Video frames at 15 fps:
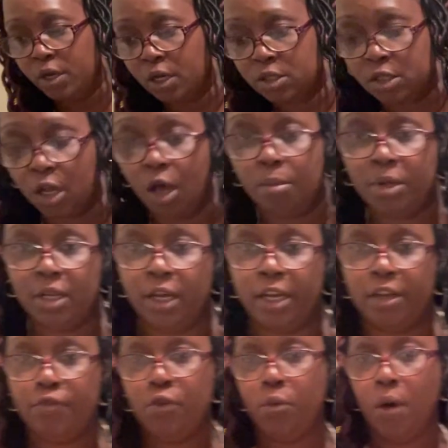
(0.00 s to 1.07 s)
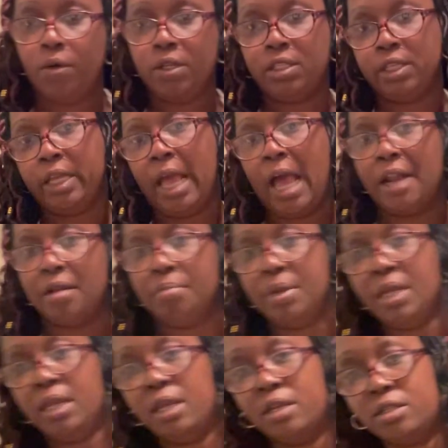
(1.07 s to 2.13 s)
tumbler, and if you want to see how the
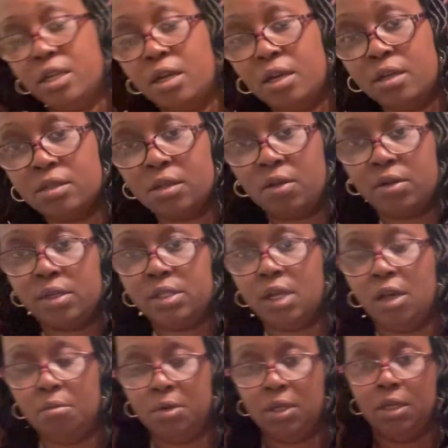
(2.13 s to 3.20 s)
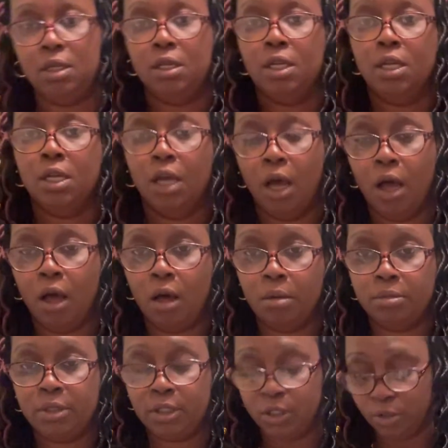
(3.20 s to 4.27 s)
pen turns on the tumbler,
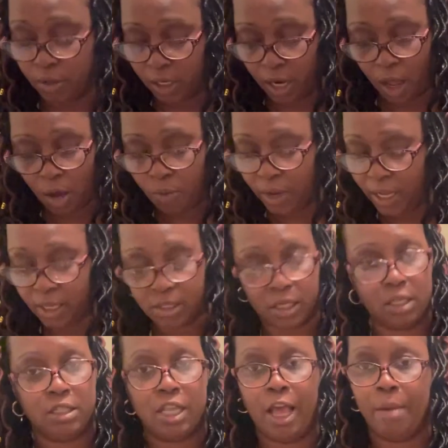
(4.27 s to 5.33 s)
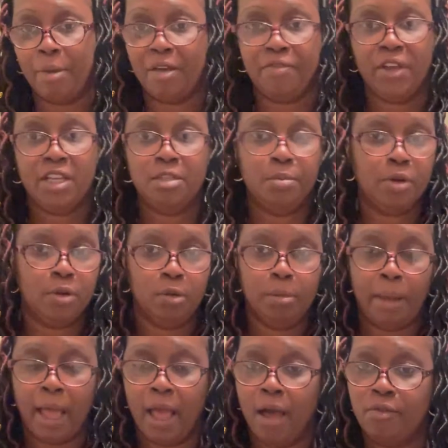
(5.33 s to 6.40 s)
you can always, inside my Facebook group,
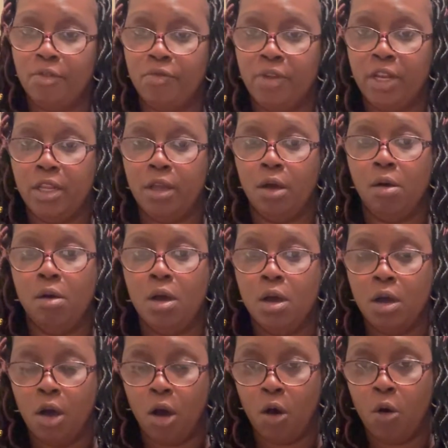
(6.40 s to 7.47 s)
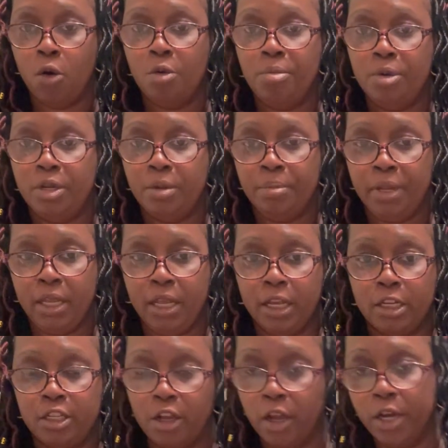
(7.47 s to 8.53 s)
I have a video on the
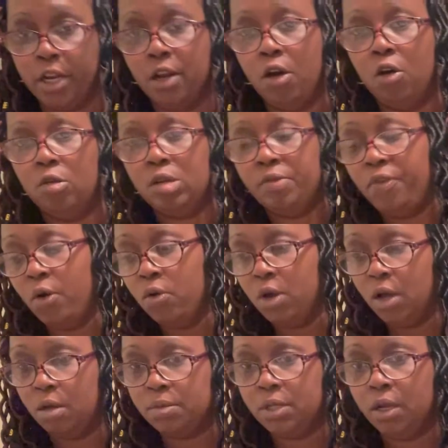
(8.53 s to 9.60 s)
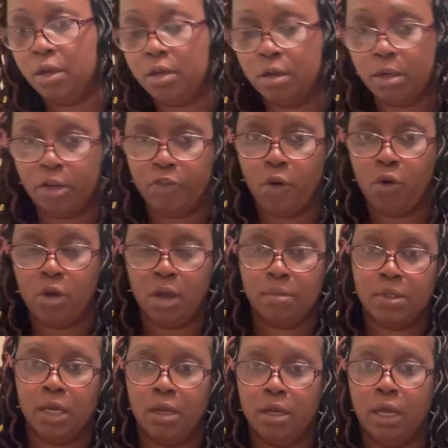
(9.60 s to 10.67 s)
pen turning on the 4-cup turner. The 4-cup
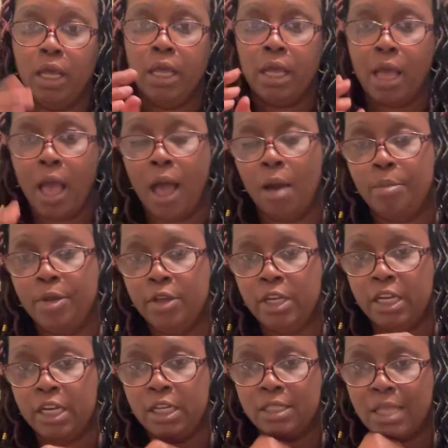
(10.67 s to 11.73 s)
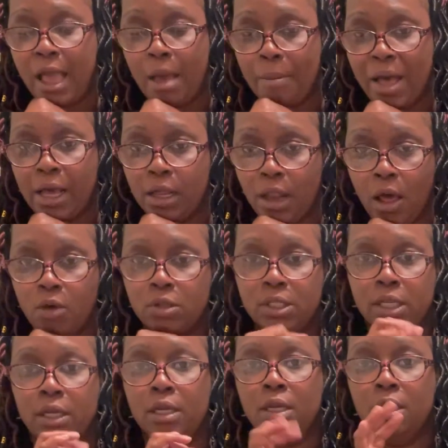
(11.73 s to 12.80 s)
turner, I'll build it inside my
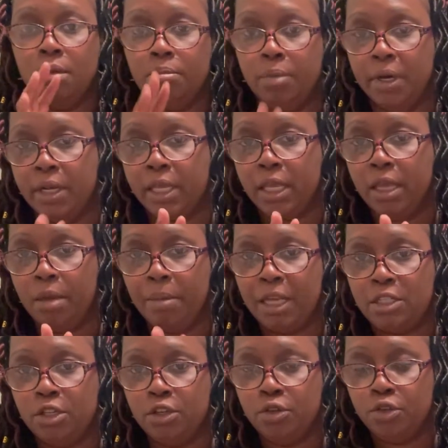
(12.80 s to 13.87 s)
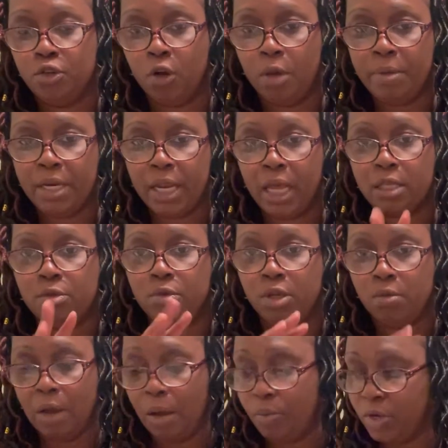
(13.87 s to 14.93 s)
closet. But again, make sure you join me next week
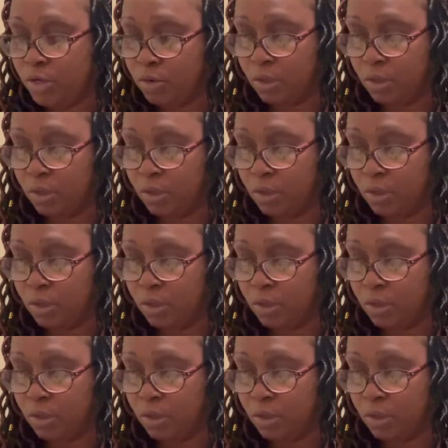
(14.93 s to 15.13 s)
while we do a